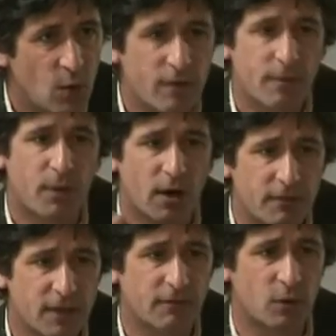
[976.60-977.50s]
We have a
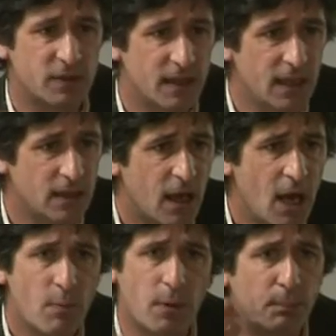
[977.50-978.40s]
poverty of cuisine.
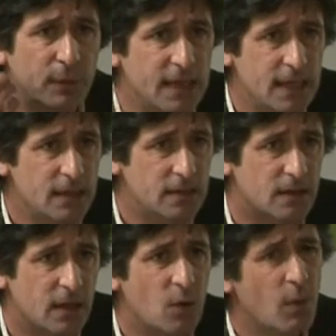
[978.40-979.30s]
But
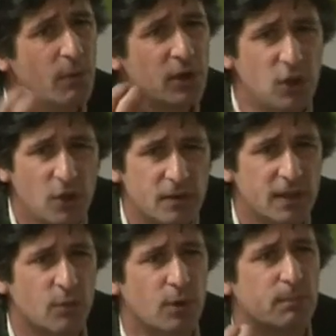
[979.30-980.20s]
please, when we're
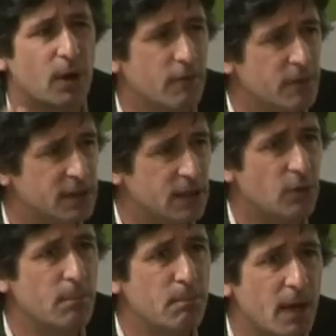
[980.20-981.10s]
using the word poverty,
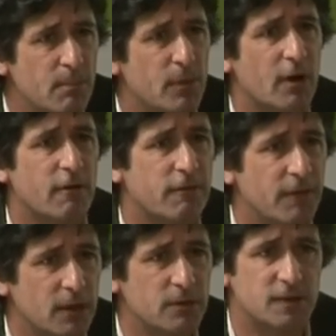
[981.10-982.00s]
remember our
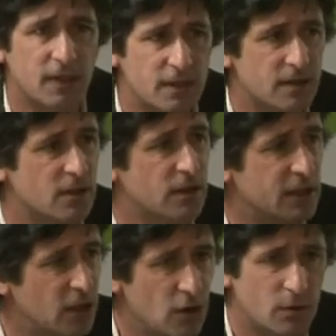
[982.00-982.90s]
fellow citizens on the
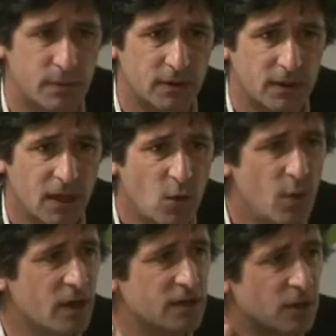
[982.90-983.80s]
globe.
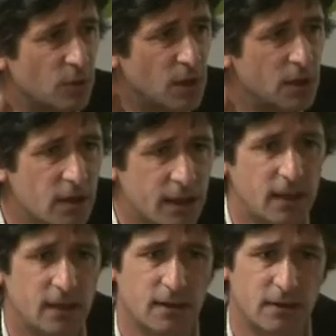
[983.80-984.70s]
We are so
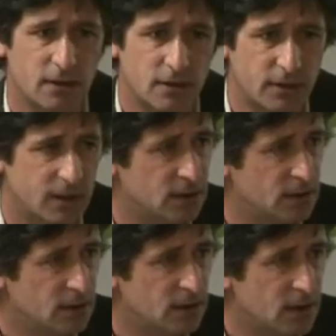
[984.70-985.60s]
lucky in this country.
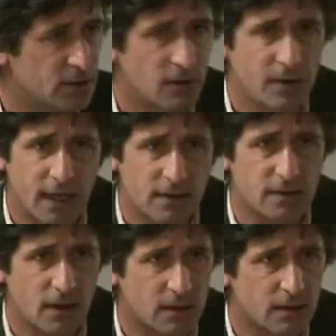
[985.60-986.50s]
So
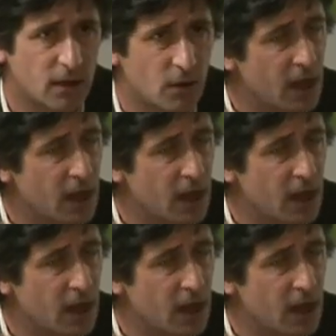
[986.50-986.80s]
let's not,